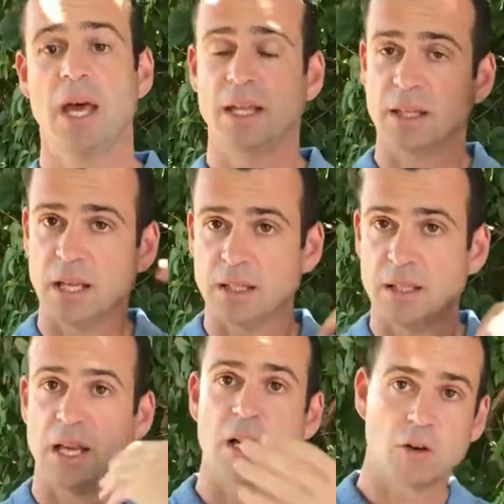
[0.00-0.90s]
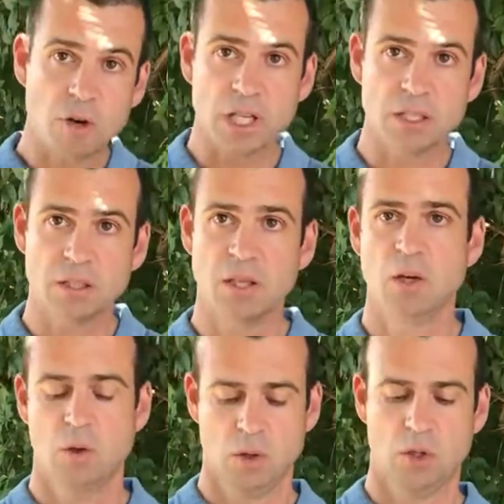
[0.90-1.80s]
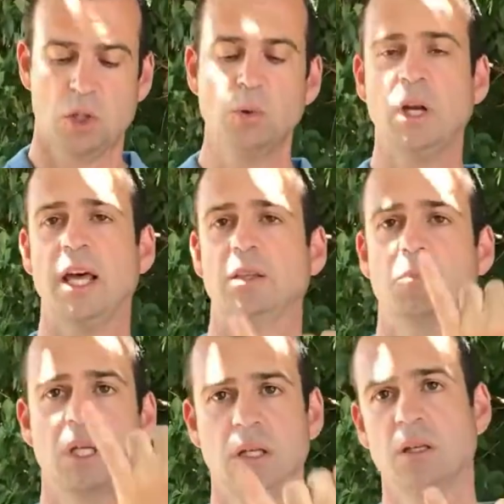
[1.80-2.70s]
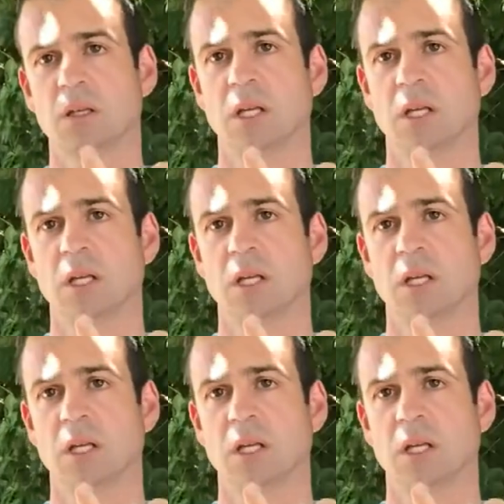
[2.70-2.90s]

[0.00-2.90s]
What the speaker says: And then they agreed, you land me